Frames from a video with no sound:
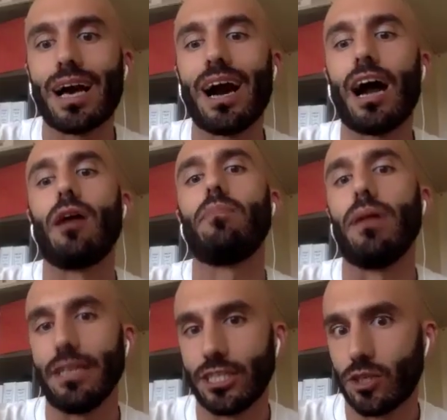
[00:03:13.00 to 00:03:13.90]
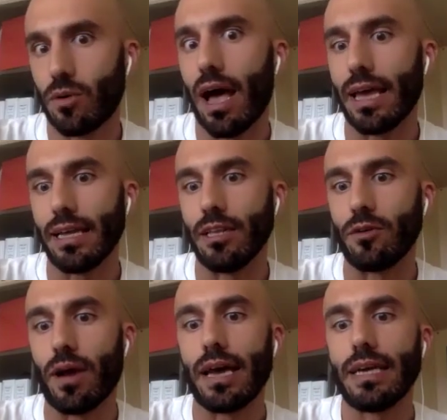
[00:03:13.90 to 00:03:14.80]
CARPALL trial,
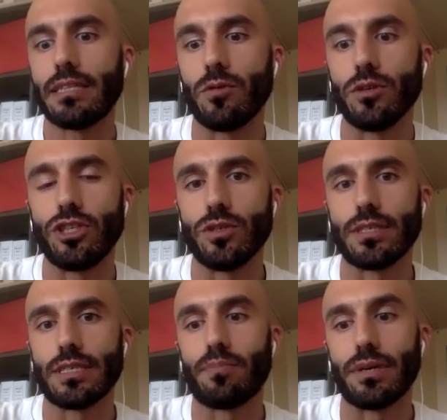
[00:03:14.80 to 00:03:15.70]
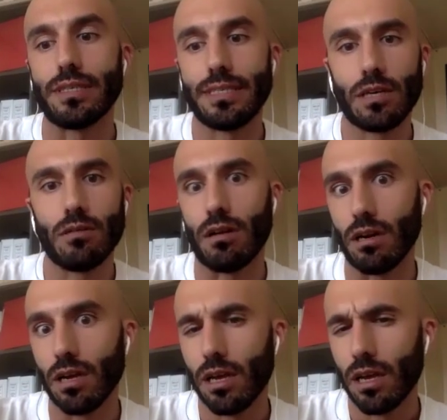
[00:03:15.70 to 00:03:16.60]
right? Which uses a
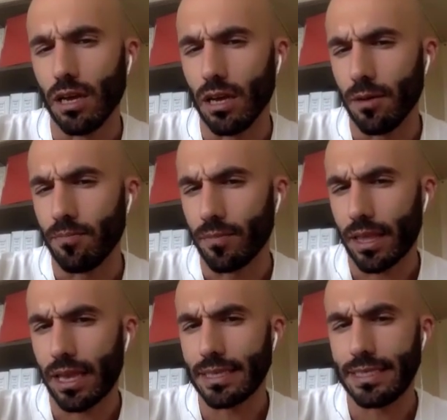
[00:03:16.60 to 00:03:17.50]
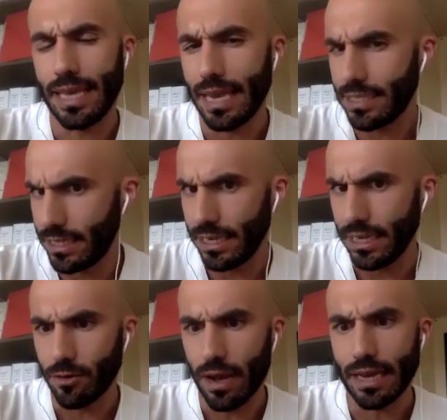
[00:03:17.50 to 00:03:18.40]
particular
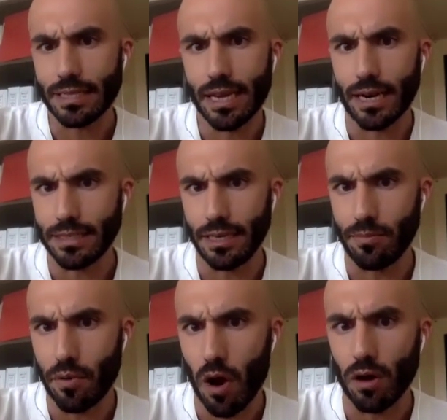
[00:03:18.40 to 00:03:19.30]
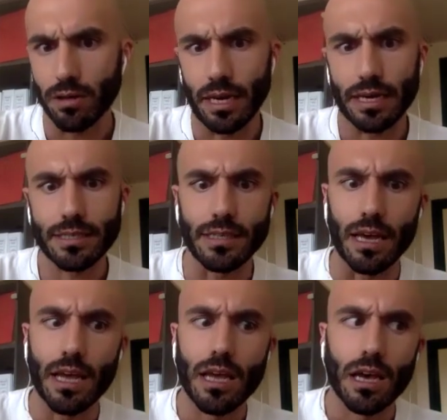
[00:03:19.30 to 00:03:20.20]
CAR-T, right? CAR-T product.
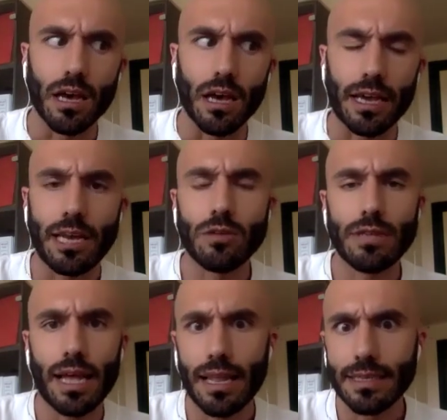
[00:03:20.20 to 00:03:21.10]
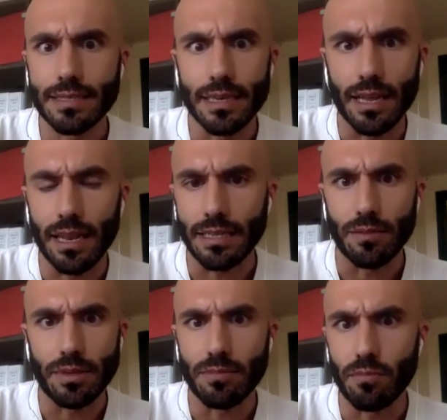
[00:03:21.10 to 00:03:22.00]
Yeah. Can you tell us a little
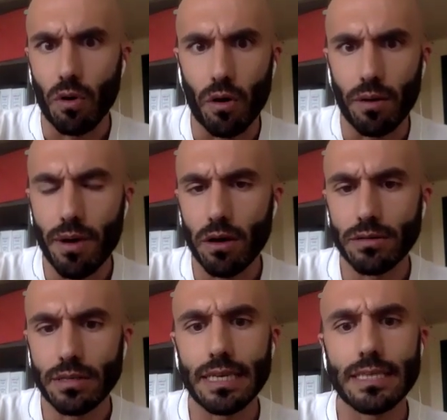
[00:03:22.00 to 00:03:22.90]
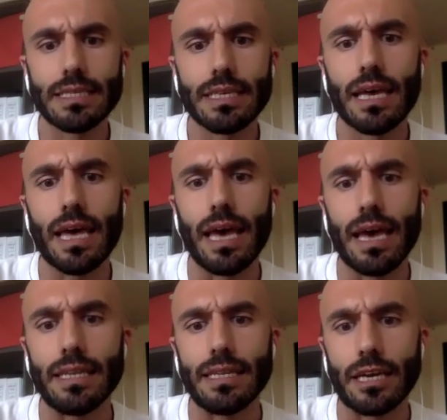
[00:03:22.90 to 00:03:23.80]
bit more about these
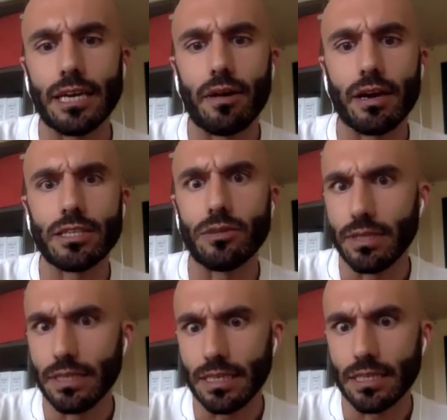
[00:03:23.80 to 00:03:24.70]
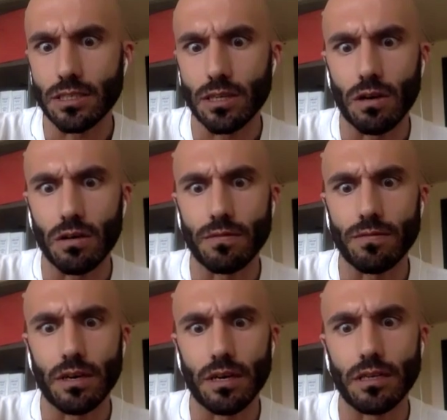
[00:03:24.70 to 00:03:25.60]
and the characteristics of
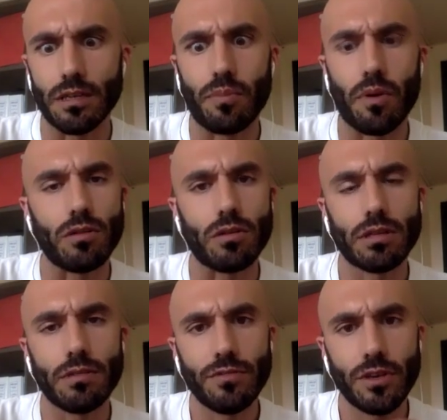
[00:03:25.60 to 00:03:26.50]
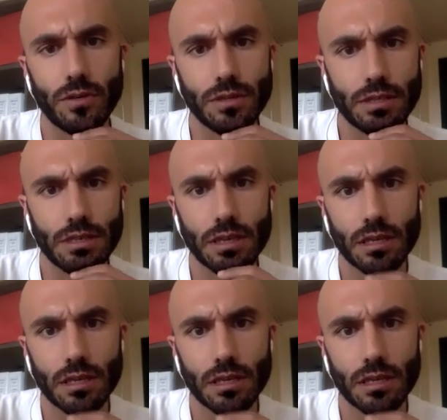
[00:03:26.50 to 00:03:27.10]
the product infused?